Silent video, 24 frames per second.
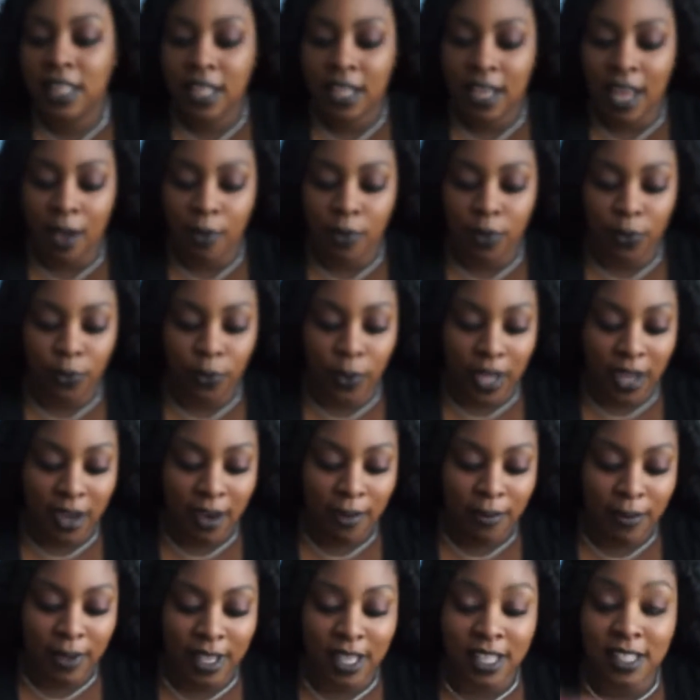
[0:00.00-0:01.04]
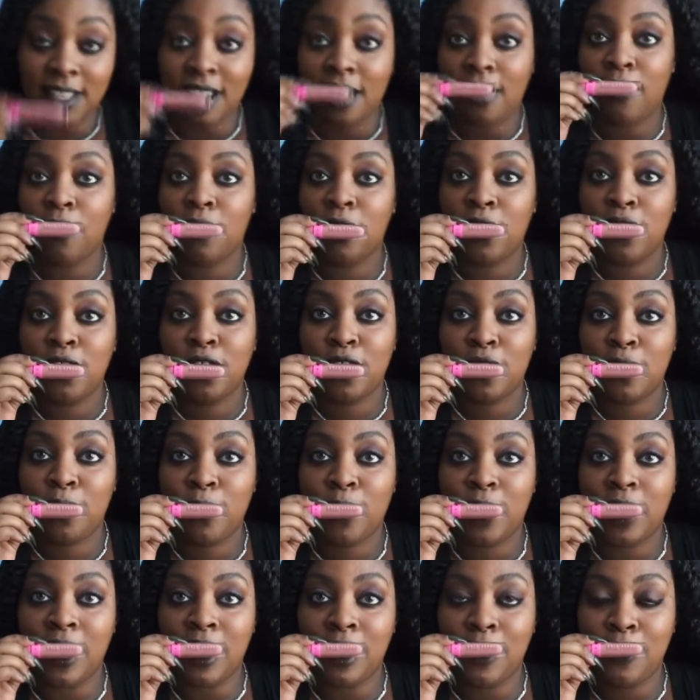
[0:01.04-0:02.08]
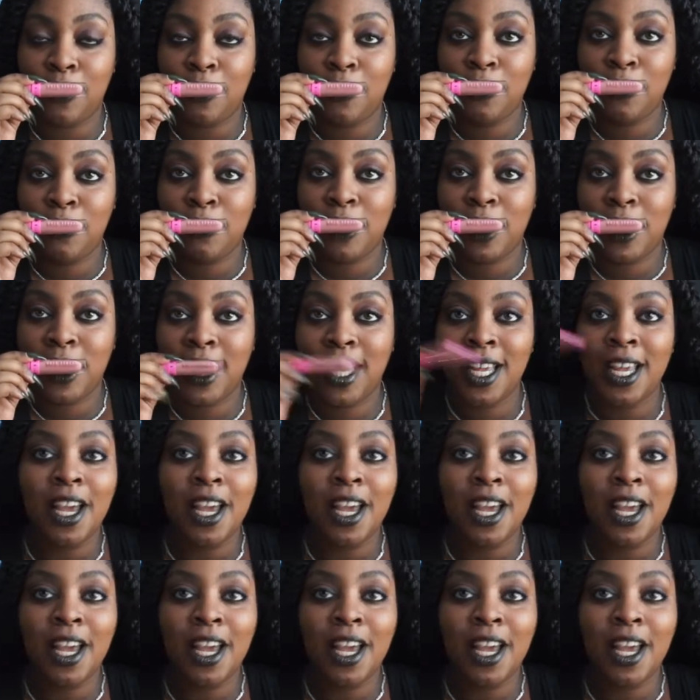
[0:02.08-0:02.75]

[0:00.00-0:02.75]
I would wear because I don't usually wear nudes.